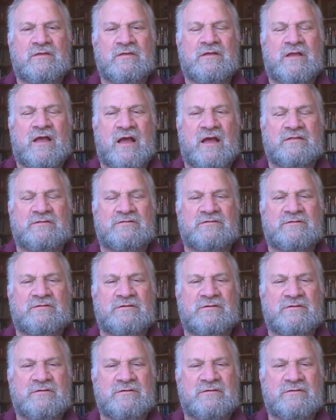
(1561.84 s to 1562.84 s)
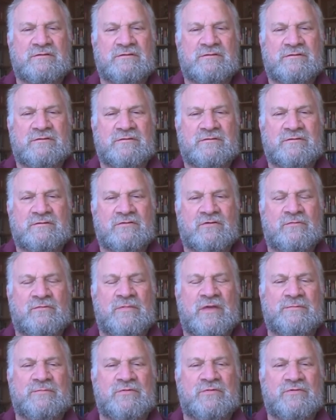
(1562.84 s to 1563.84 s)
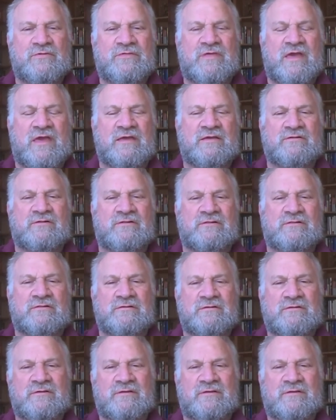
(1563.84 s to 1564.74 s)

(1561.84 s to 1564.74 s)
Kant, or maybe it was Hegel,